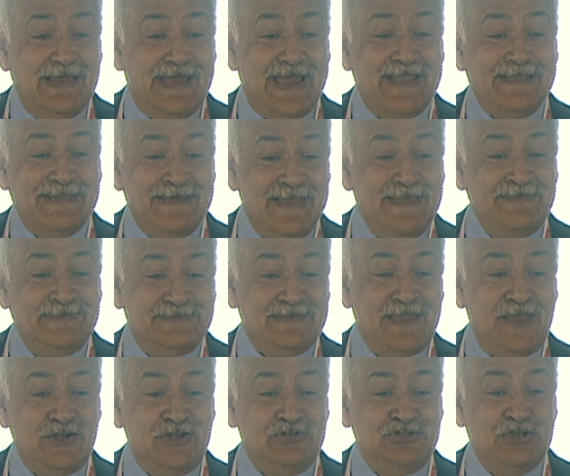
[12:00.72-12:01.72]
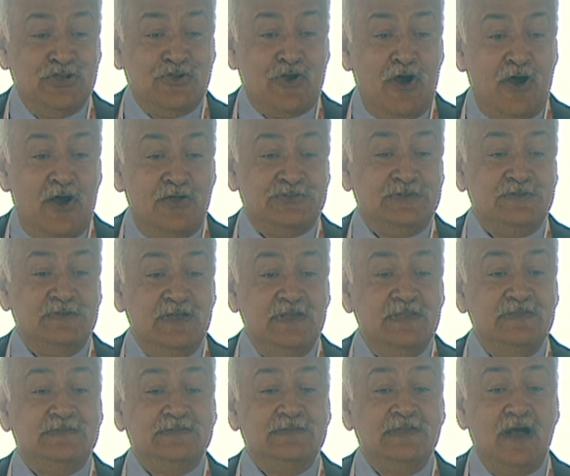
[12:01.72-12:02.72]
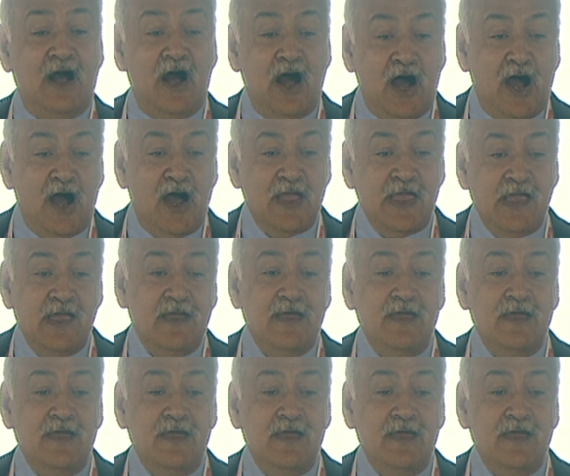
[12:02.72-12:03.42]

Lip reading: and hence energy cost is high.